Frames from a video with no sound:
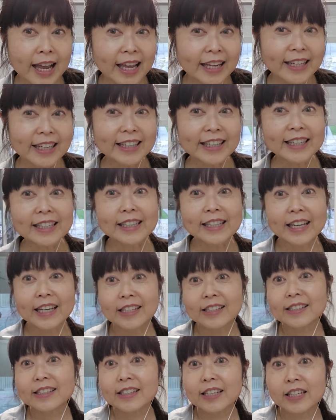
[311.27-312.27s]
Anything
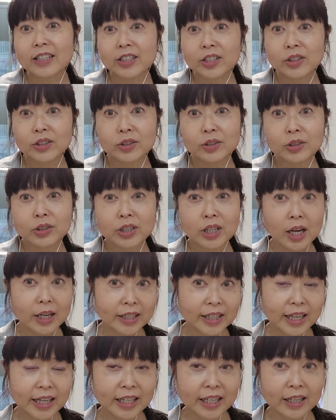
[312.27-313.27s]
less, you're
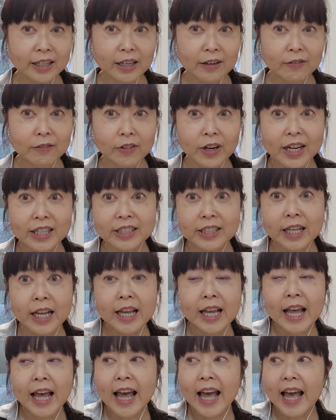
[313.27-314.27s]
not getting enough rest.
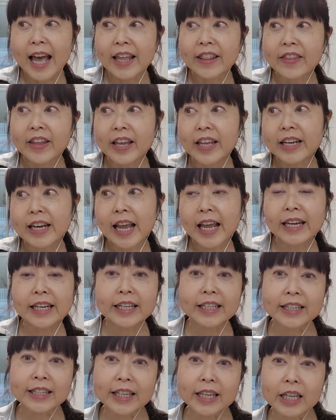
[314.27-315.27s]
And then
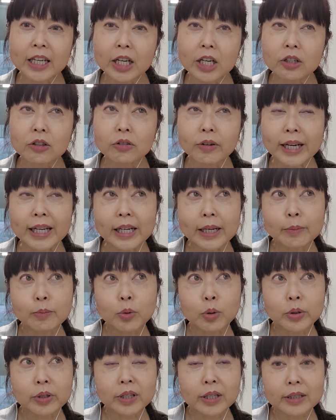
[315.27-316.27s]
anything greatly
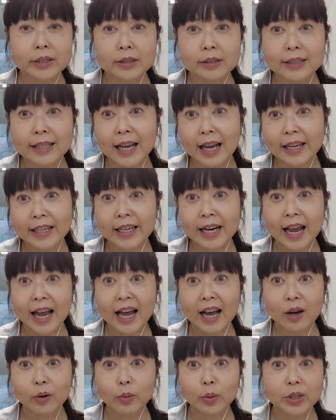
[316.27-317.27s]
more than 9
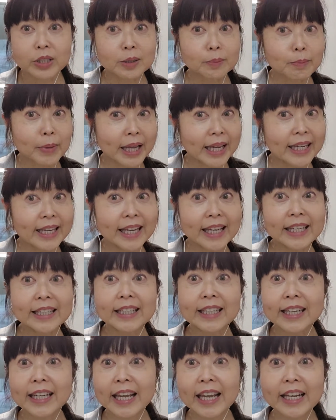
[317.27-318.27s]
hours may
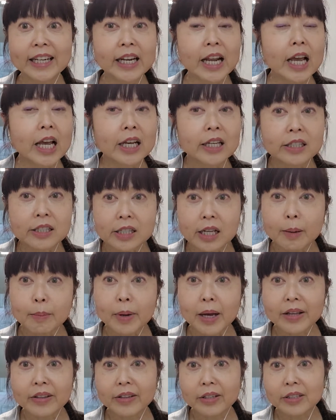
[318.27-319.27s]
indicate
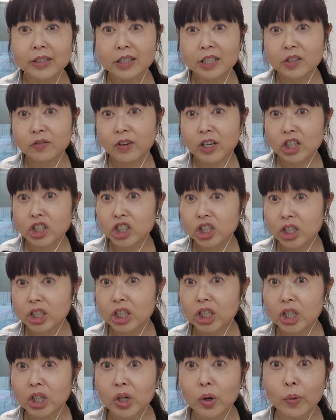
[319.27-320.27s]
some other
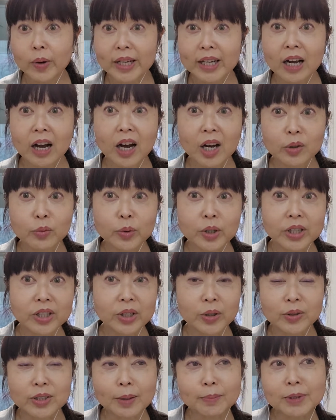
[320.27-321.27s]
dysfunction going on
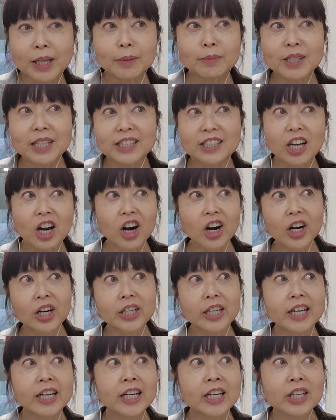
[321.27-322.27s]
with you. Sometimes it's
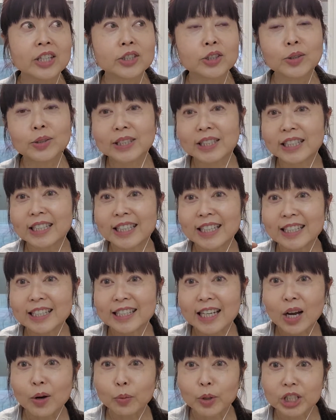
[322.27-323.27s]
hard to
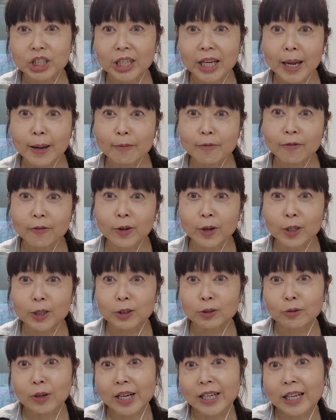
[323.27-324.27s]
tease out which came
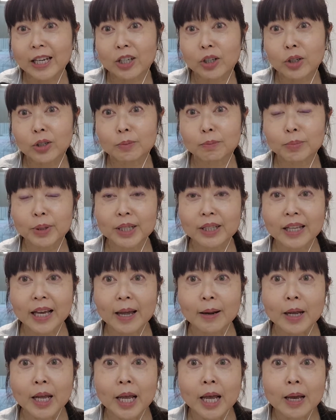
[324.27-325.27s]
first, right? It could be
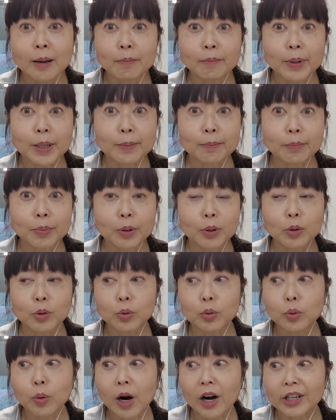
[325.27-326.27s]
that people
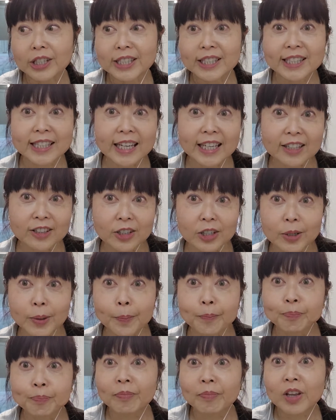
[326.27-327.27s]
who are
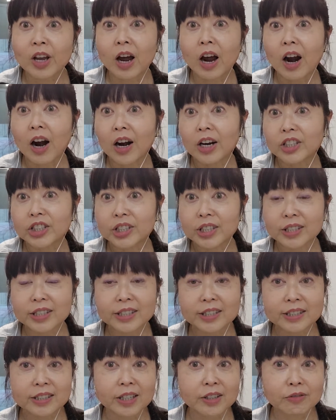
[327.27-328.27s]
sicker are
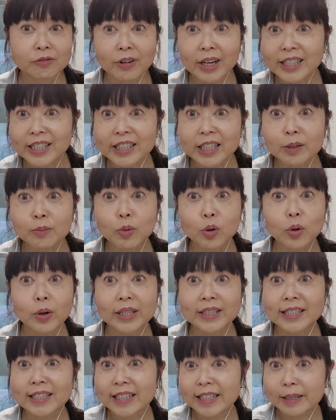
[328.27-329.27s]
just resting more
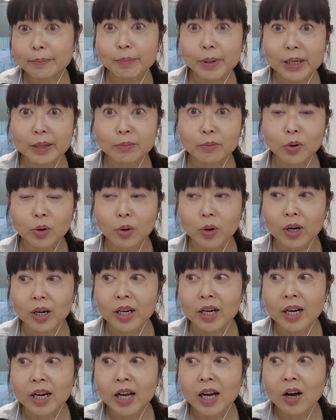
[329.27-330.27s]
and sleeping more,
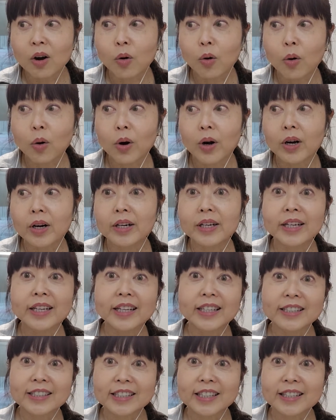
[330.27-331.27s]
Or
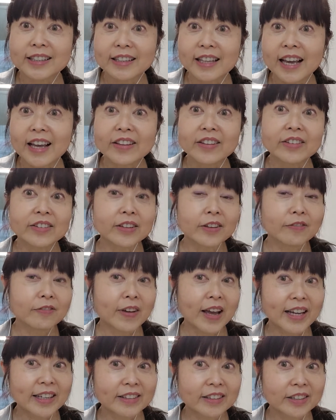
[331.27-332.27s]
is it that the
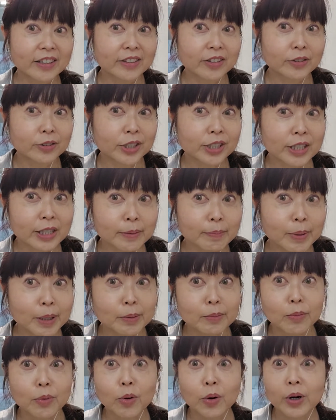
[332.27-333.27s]
fact that they're
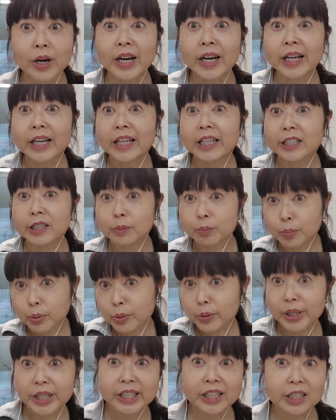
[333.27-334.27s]
sleeping more is
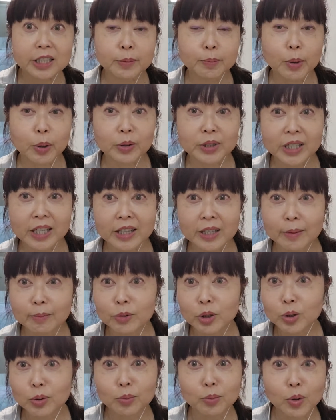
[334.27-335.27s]
predisposing them
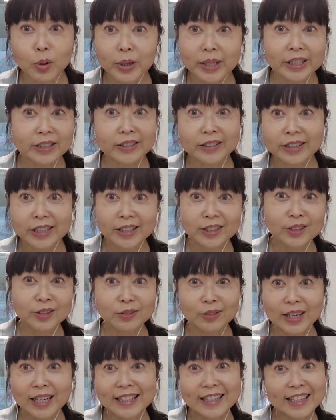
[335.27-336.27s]
to more
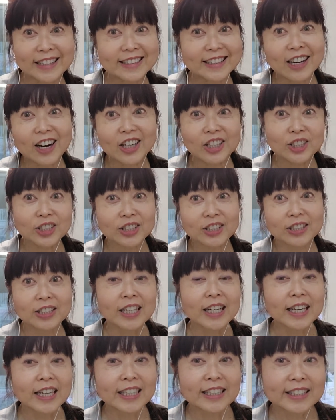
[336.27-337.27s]
illness, right? That's hard to
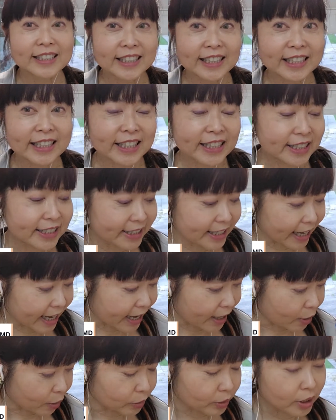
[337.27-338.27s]
tease
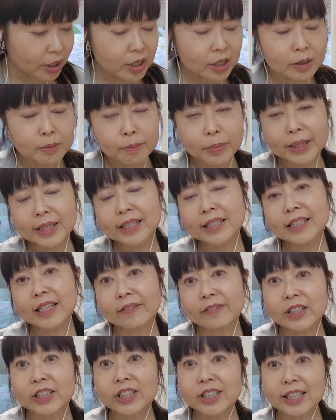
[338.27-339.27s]
out. But
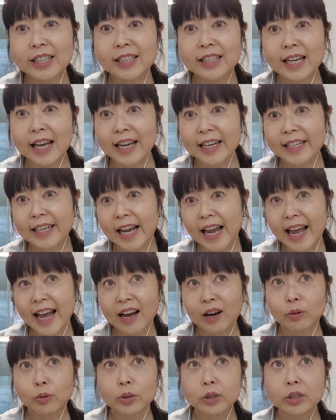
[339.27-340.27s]
7 to 9
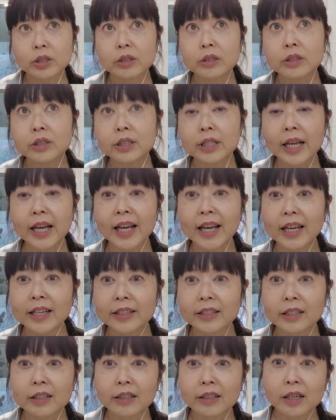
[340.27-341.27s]
hours,
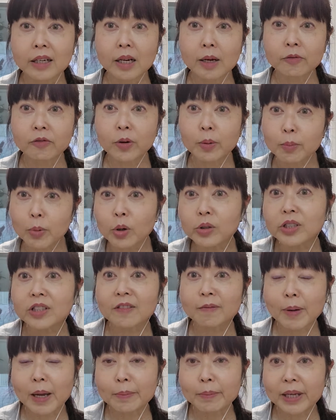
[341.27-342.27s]
and for most
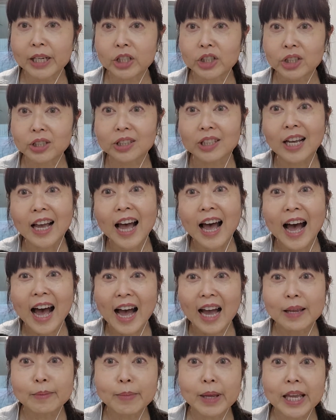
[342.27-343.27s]
of my patients,
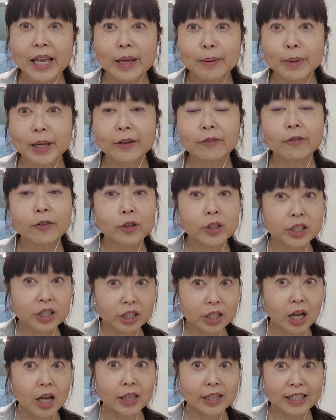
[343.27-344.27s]
I'm aiming for a
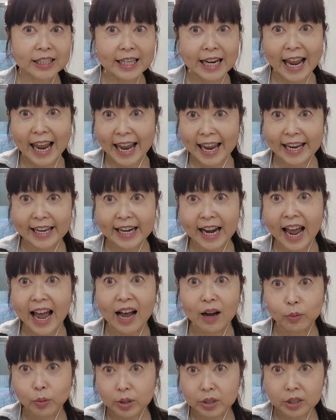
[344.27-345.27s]
solid 8
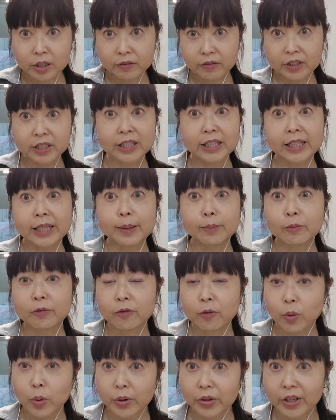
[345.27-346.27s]
hours of sleep
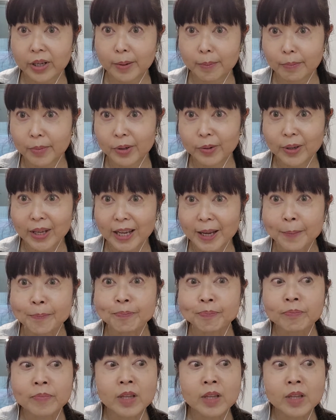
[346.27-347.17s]
for them, okay?